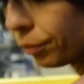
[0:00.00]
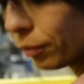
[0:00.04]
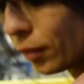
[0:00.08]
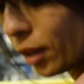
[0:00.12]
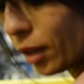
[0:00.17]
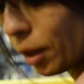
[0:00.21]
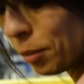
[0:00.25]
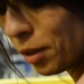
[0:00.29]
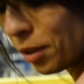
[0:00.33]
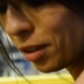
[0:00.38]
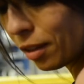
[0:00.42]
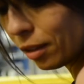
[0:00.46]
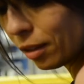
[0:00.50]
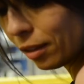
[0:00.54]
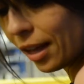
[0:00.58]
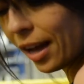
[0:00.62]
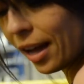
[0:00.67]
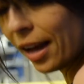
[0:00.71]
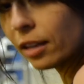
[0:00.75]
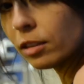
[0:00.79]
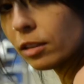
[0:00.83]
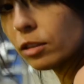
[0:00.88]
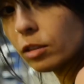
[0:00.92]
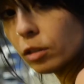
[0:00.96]
I mean, the
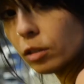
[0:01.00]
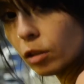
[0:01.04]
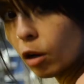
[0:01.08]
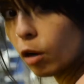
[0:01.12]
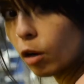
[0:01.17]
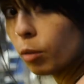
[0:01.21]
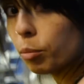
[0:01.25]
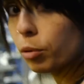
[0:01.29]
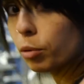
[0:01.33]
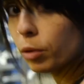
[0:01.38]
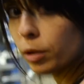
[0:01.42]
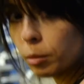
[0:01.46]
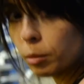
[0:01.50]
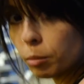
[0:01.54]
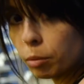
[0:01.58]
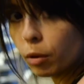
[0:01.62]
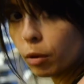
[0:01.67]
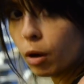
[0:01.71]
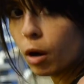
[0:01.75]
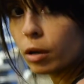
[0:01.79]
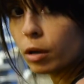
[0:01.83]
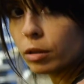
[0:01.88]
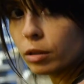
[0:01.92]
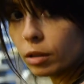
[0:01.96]
lats are pretty
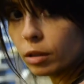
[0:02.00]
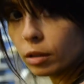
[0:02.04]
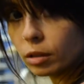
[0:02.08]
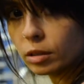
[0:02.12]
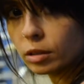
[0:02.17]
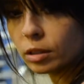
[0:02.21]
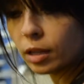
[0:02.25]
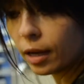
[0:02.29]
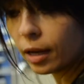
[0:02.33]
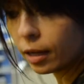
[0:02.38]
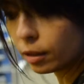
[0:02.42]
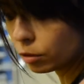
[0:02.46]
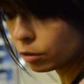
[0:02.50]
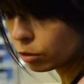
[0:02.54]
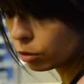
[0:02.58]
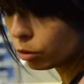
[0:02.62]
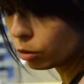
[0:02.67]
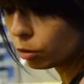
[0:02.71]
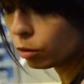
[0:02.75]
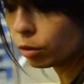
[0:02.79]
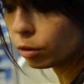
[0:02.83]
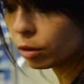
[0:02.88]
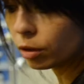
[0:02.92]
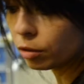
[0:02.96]
broad to the side, so
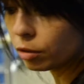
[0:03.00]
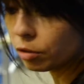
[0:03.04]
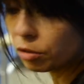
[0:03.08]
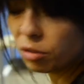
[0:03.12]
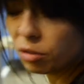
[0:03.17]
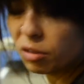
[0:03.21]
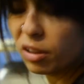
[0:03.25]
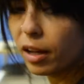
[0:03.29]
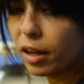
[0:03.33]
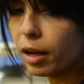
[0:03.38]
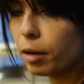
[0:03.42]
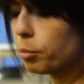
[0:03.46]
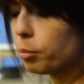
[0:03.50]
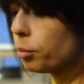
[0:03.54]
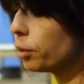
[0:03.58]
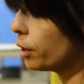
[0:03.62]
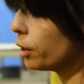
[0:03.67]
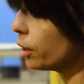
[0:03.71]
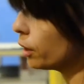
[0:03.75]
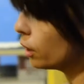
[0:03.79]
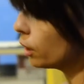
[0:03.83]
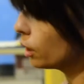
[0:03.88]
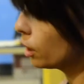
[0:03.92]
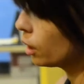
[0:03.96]
you can do that.
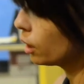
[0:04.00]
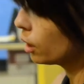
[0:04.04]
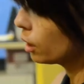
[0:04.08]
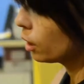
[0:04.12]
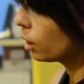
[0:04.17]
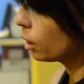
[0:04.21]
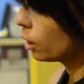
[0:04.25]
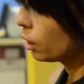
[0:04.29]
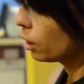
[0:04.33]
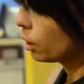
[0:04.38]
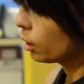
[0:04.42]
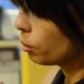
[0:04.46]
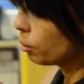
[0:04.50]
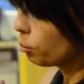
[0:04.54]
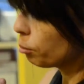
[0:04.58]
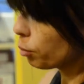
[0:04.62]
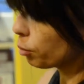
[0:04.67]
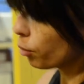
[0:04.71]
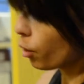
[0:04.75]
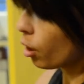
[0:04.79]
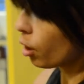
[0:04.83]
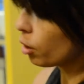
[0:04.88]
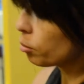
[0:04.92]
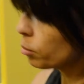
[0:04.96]
But
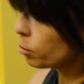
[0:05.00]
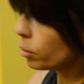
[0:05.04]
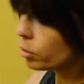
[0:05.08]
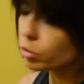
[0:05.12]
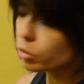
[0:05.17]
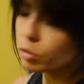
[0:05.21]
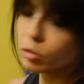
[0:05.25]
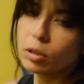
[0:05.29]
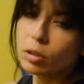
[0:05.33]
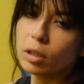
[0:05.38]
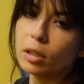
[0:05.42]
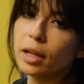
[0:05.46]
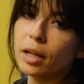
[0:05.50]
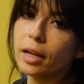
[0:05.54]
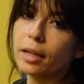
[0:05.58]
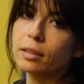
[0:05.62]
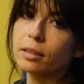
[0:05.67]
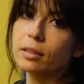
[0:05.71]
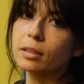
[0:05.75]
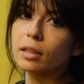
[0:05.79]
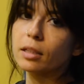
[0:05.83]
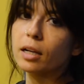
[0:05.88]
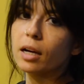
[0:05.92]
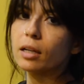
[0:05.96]
broad muscles, I like
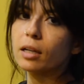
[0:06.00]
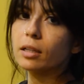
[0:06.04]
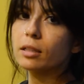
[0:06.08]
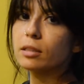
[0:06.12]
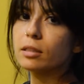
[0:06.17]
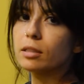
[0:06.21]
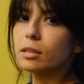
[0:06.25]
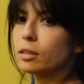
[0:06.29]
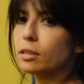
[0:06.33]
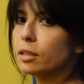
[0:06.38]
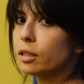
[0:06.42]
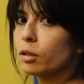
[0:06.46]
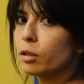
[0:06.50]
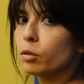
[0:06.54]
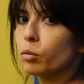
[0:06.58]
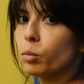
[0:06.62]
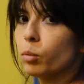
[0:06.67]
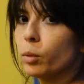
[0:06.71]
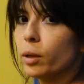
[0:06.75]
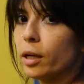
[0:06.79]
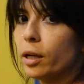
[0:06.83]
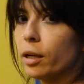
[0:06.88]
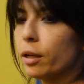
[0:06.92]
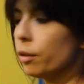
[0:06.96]
to kind of stick
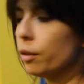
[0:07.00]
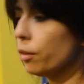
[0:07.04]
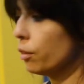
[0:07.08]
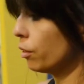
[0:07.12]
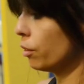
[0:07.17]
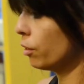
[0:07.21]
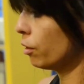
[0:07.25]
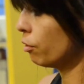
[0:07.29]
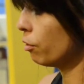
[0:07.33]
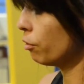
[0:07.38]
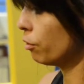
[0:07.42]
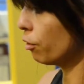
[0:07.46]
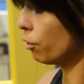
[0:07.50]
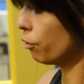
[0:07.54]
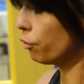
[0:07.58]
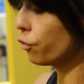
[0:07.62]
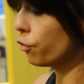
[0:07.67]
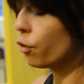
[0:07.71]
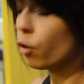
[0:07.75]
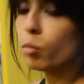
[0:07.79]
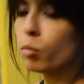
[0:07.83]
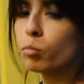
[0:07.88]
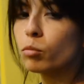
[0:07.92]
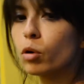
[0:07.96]
with the
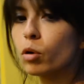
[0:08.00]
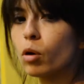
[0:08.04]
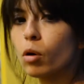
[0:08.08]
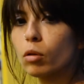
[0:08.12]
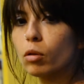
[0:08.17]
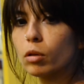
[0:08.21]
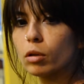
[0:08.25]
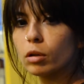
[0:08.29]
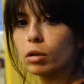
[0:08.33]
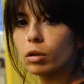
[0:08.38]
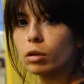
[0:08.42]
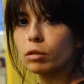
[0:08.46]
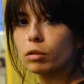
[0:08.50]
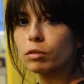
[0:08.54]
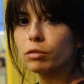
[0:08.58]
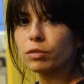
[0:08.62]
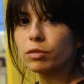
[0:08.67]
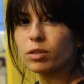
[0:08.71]
foam roller.